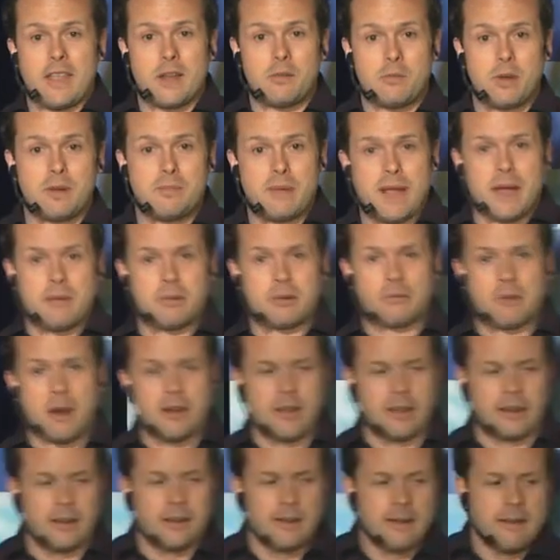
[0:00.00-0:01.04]
then we'd be able to run
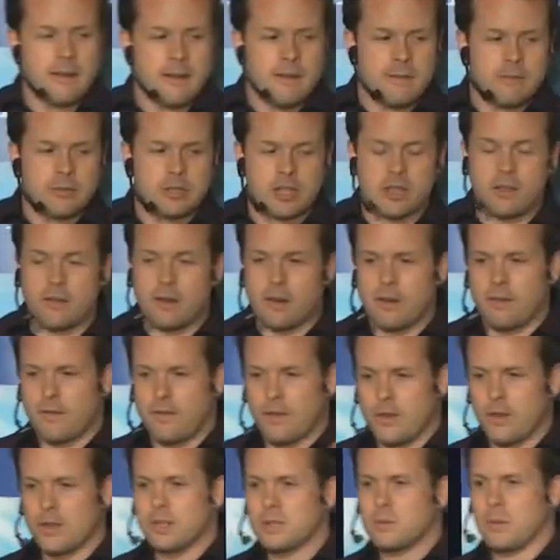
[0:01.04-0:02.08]
it. So the very
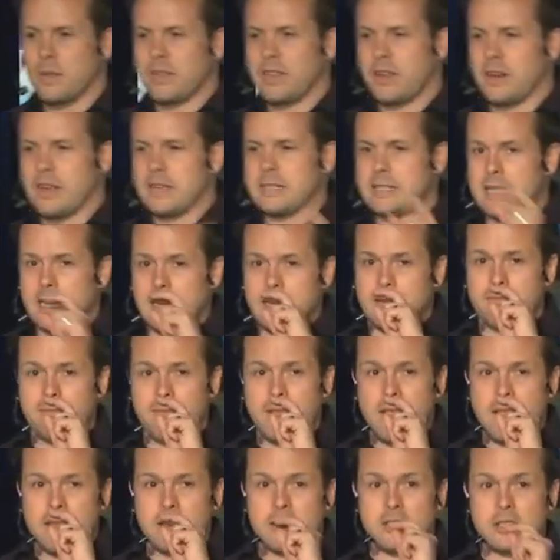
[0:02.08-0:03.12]
first one that I did,
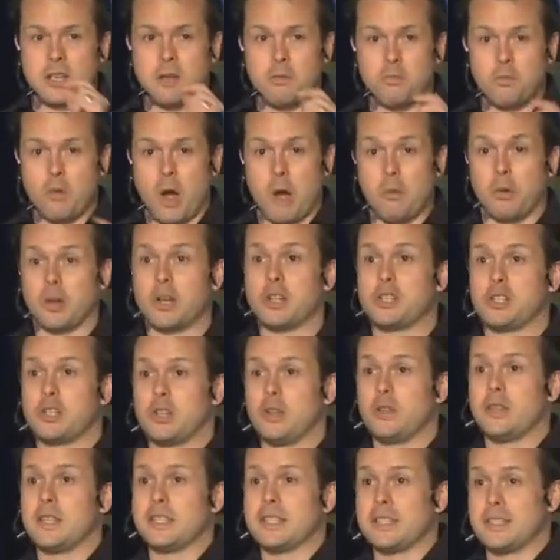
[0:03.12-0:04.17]
because I, I, wanted to
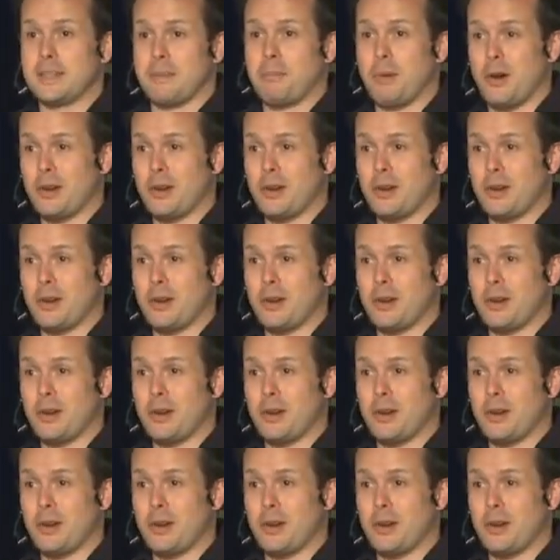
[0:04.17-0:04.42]
do this as a